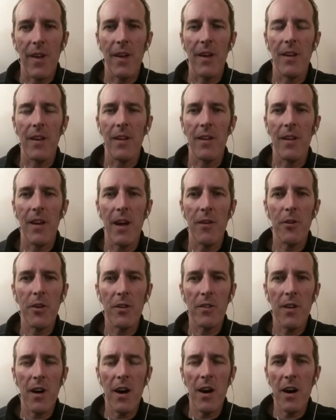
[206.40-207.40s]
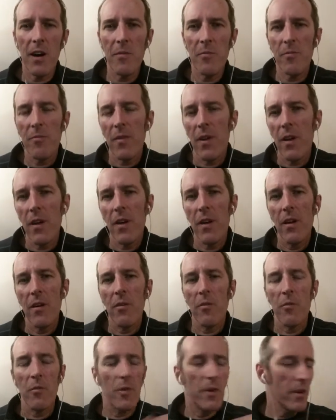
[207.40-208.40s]
and have a good time.
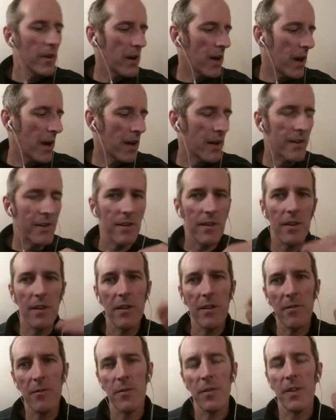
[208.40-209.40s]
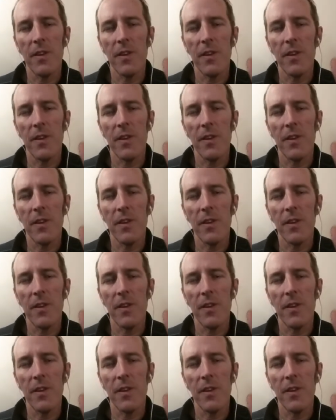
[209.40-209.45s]
Really, honestly,